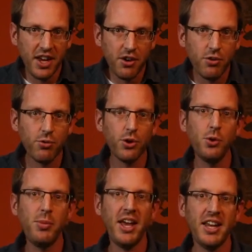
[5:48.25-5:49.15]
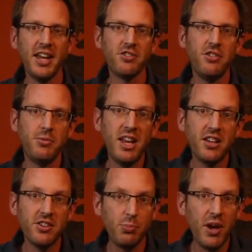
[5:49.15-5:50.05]
then grew by connections
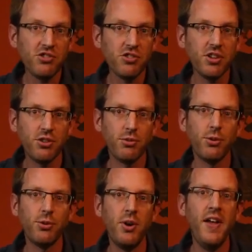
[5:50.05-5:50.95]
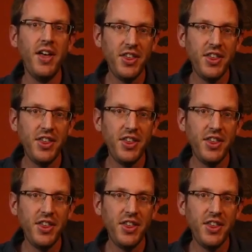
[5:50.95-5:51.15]
made especially through